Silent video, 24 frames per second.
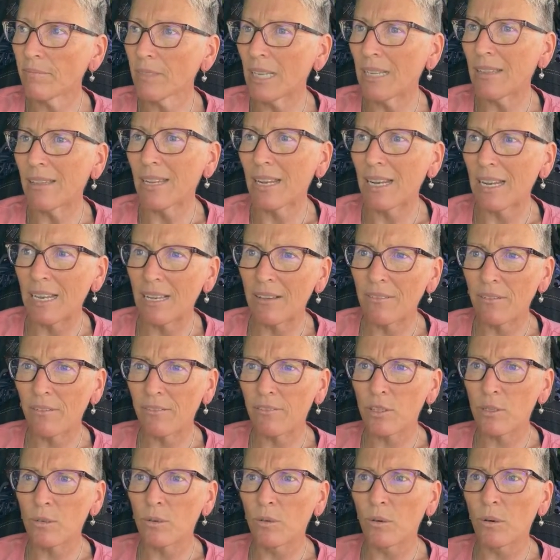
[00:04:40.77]
And then I have a
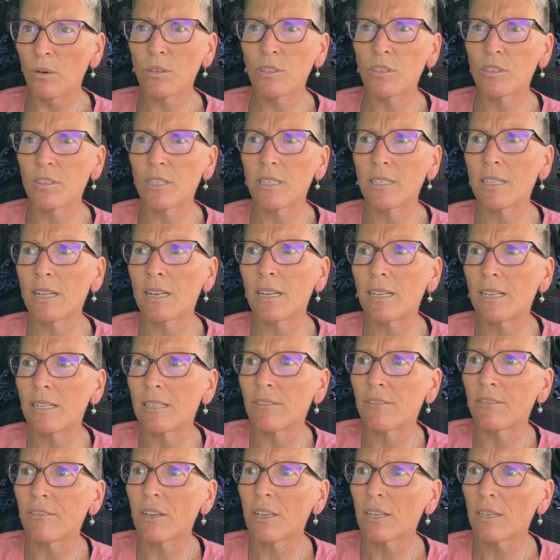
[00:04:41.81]
few groceries that I need
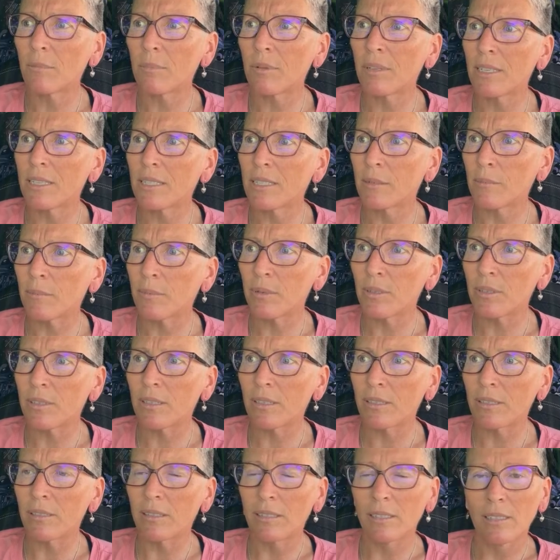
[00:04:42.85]
to find a place to put.
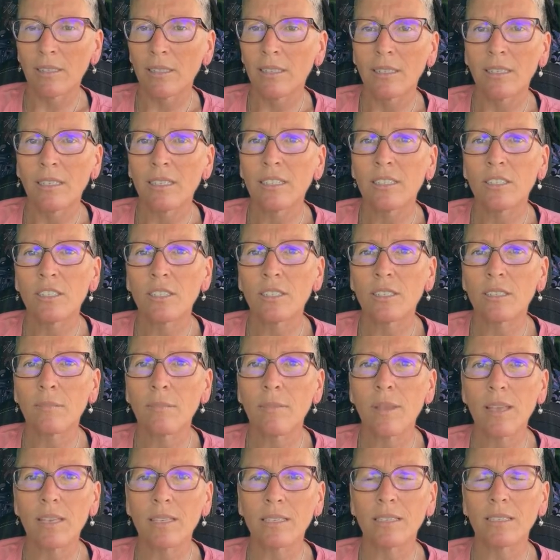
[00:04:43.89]
It's just a
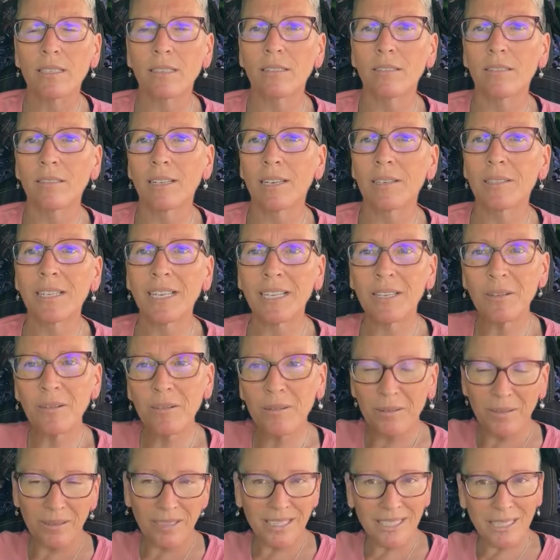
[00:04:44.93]
mess. So I was like,
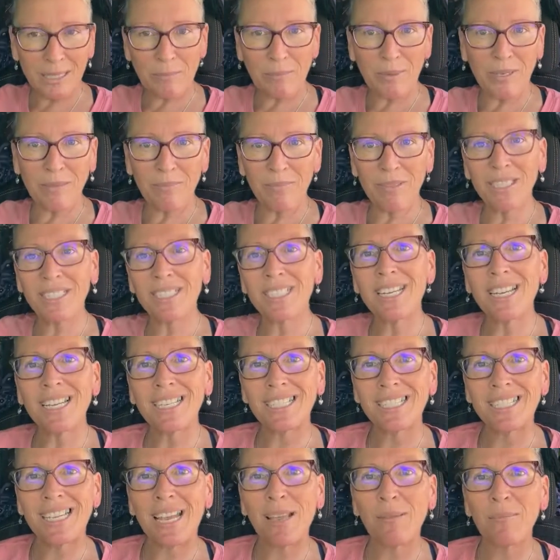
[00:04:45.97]
oh, let's put up this
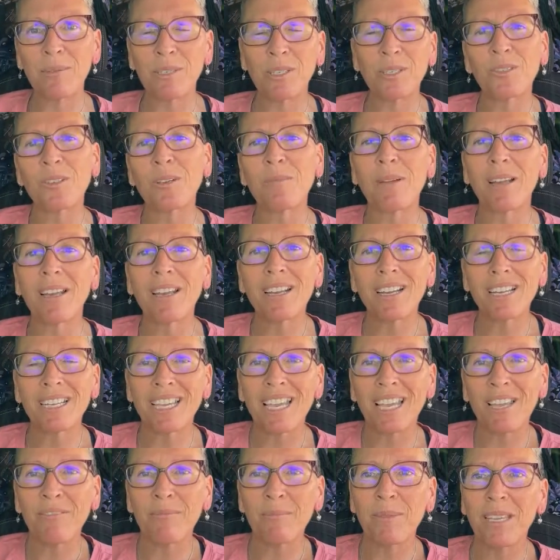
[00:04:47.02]
nice tapestry my aunt
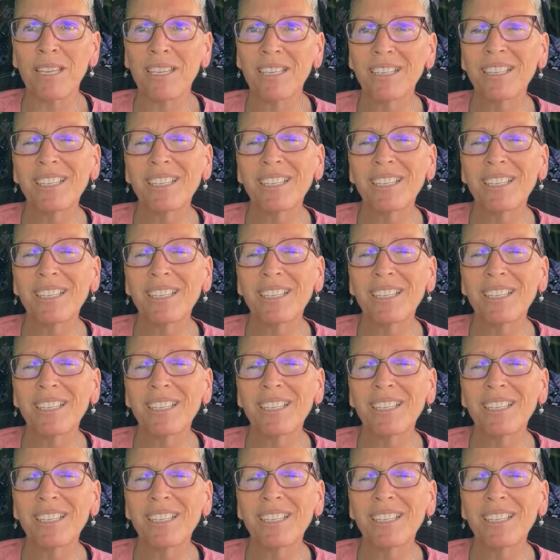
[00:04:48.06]
gave me.